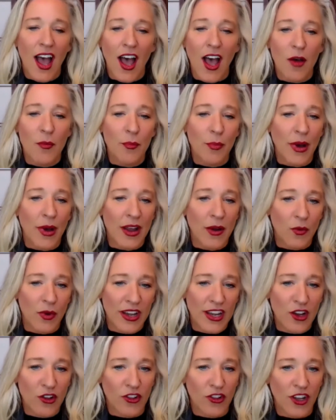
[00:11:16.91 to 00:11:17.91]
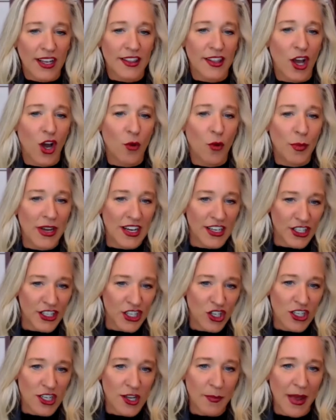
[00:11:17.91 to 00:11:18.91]
But when you look at the
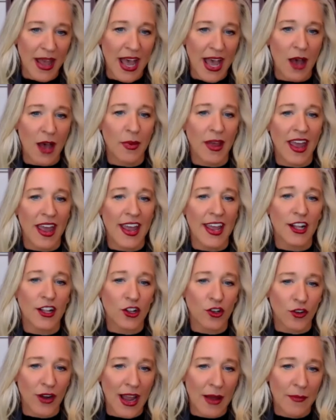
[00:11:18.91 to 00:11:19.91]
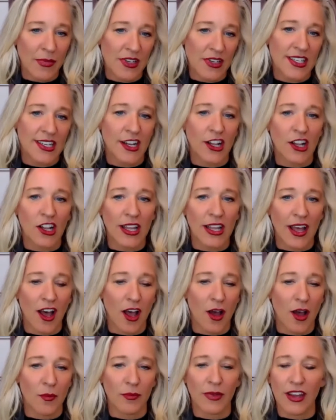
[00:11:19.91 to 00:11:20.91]
obinutuzumab and
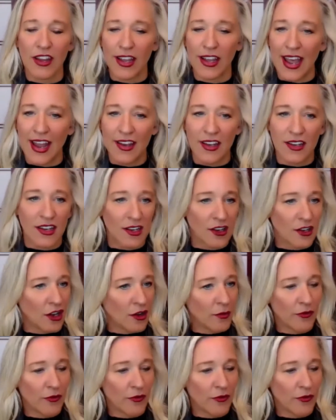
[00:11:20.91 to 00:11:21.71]
chlorambucil, again,